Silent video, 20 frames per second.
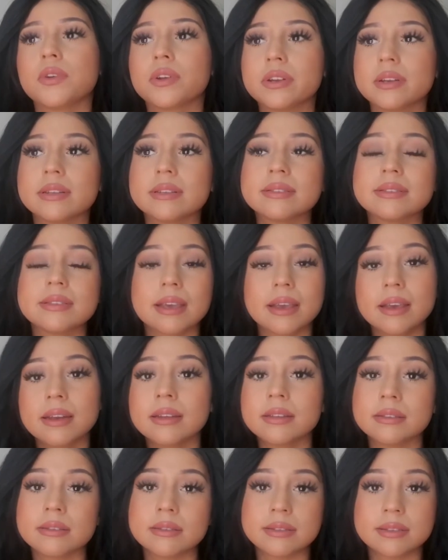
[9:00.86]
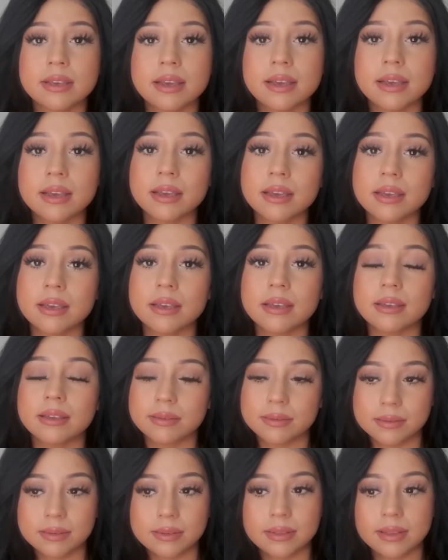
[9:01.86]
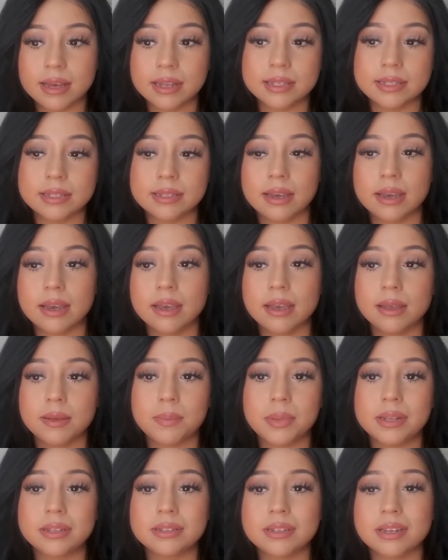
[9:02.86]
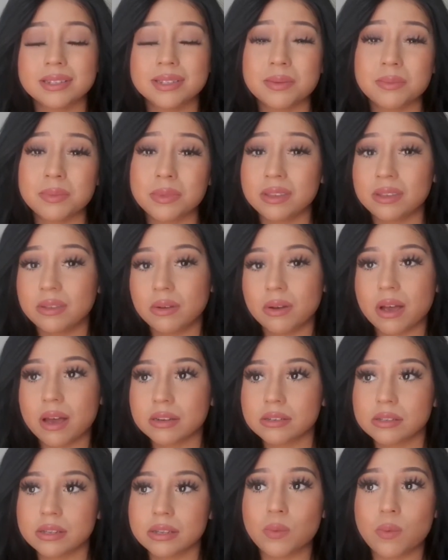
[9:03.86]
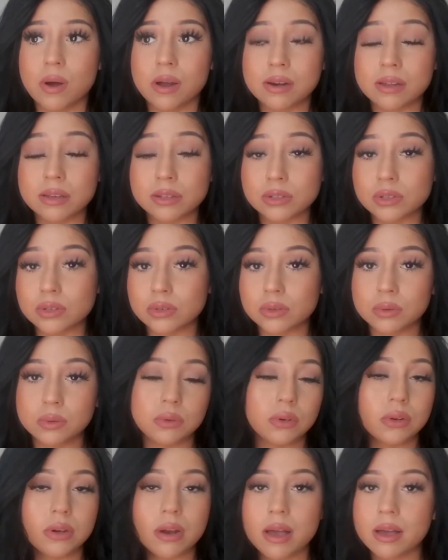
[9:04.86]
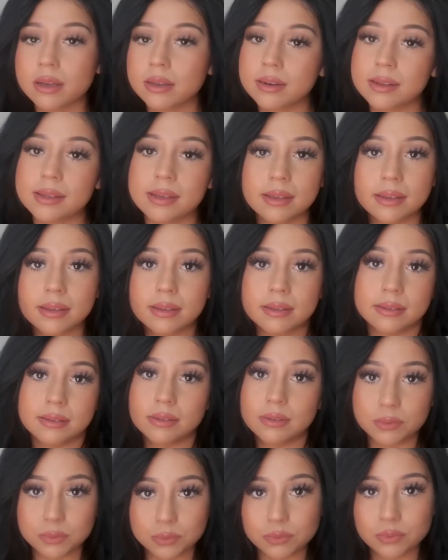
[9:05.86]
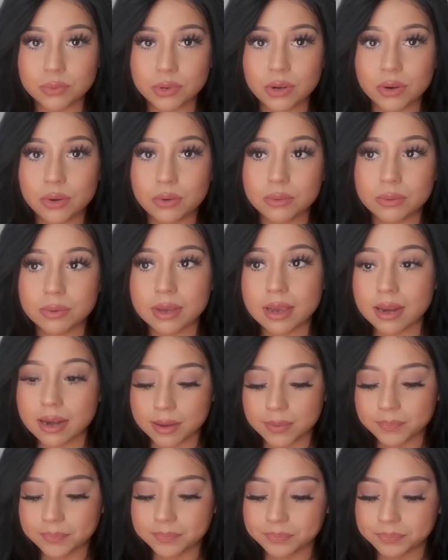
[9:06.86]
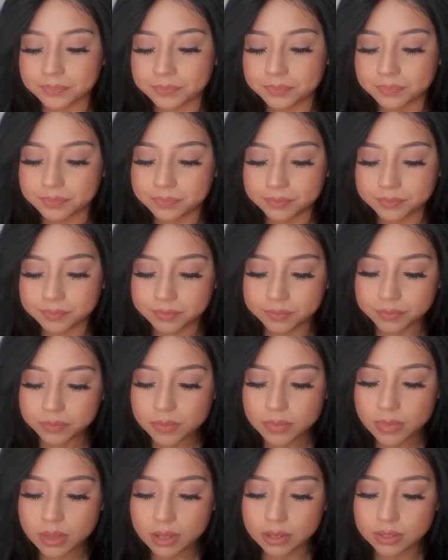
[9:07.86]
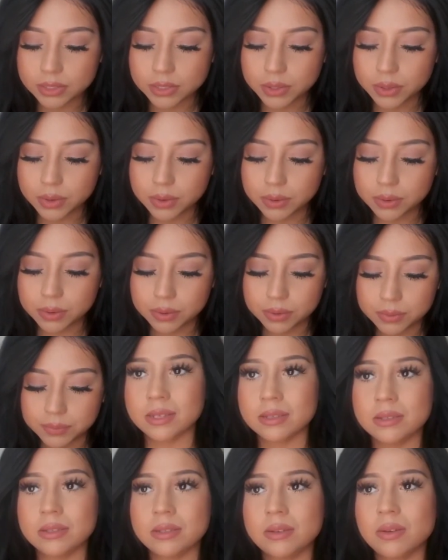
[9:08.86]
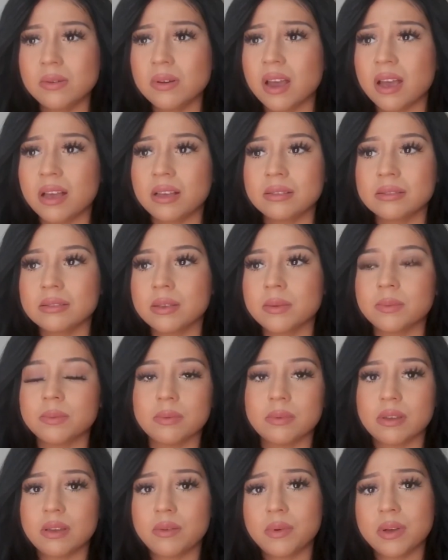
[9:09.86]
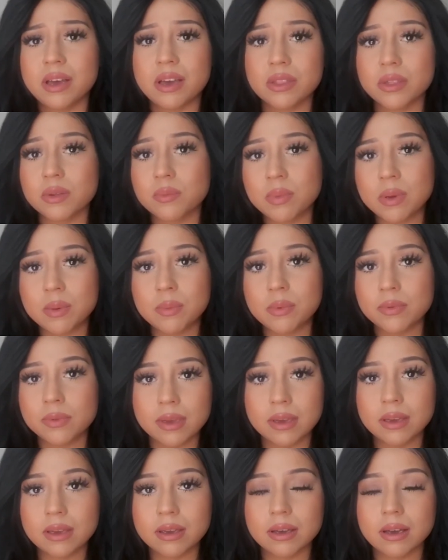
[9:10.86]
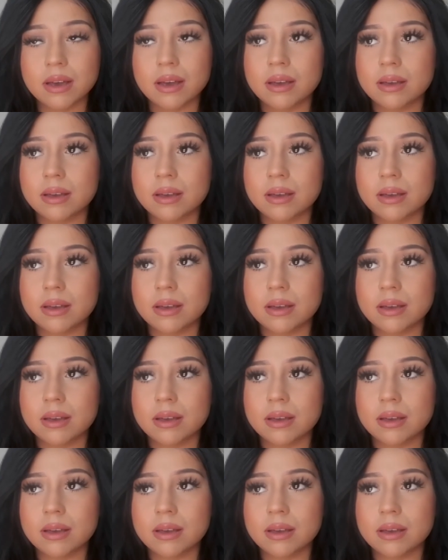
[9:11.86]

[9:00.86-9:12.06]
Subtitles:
you're just saying it to say it and that's it, but it's not something you're actually wanting to do, you're not gonna, you know, get it. So just don't ask what other people think.